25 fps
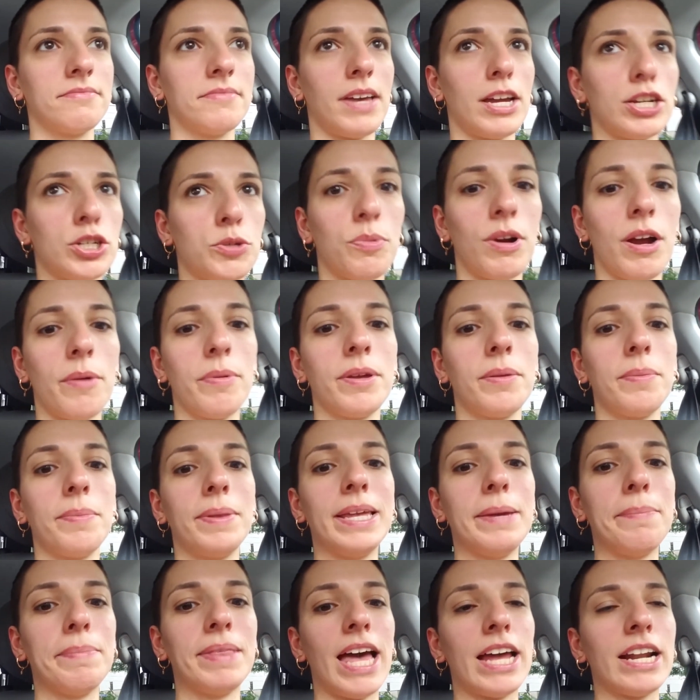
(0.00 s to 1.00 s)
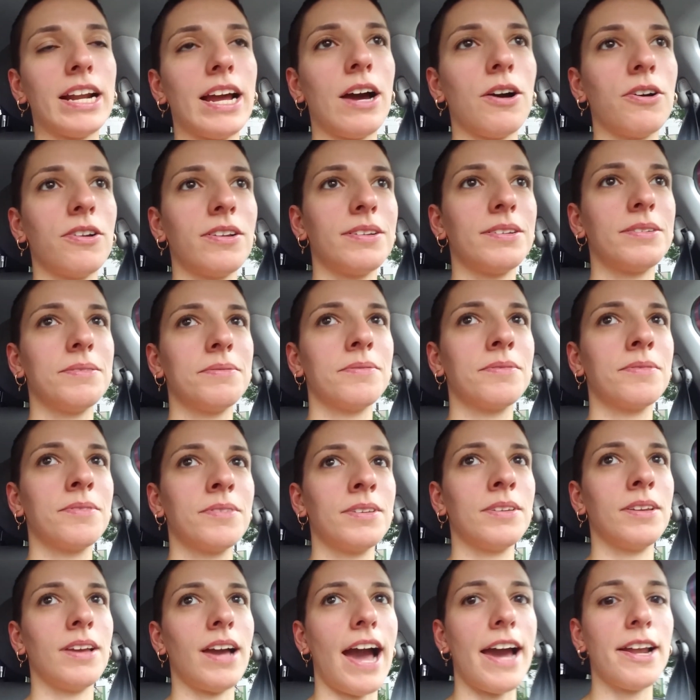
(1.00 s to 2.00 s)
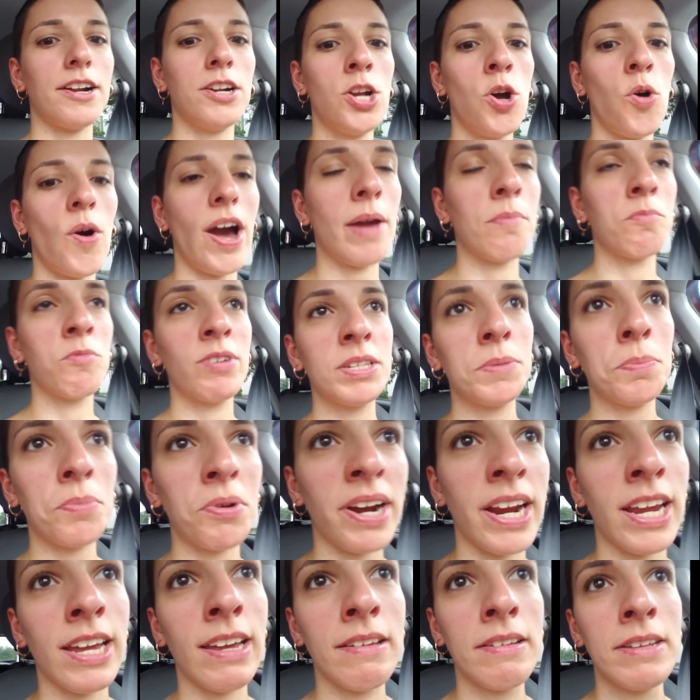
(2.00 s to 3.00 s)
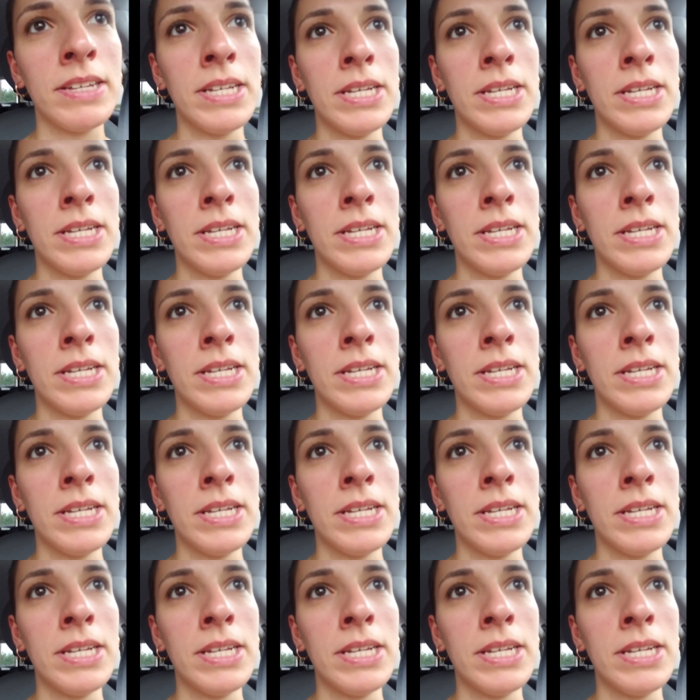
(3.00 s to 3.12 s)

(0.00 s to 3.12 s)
I should probably bleep that out. I don't know why I'm whispering.